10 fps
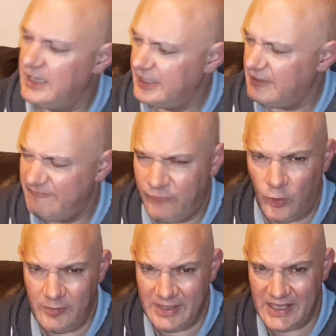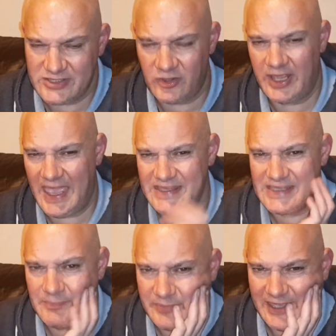Now 40 minutes on an 8
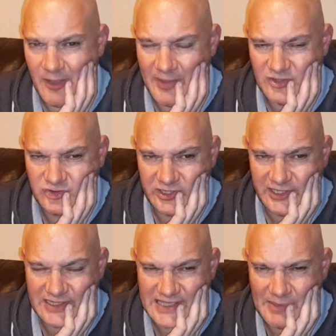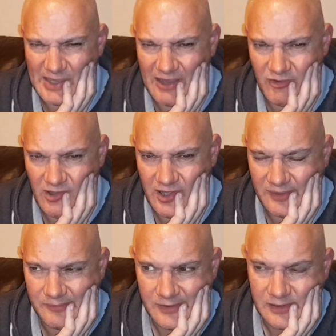ampere hour battery, is that about right?
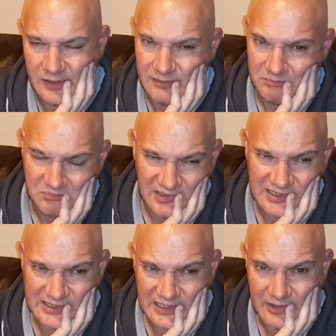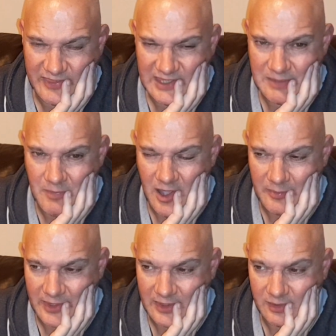I don't know, I think it might
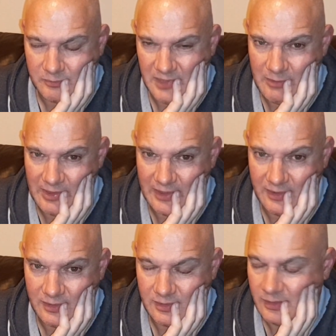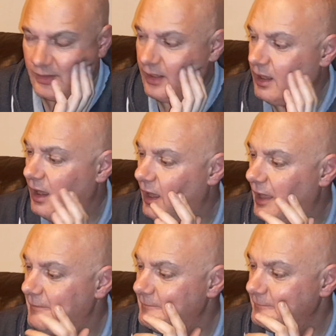be, maybe.
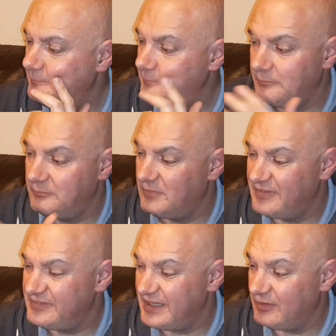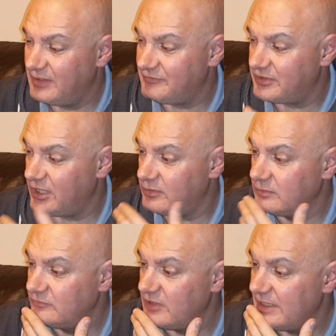As I said, I'll never know,
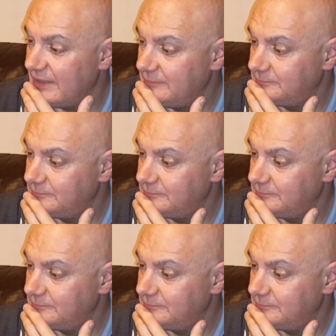really.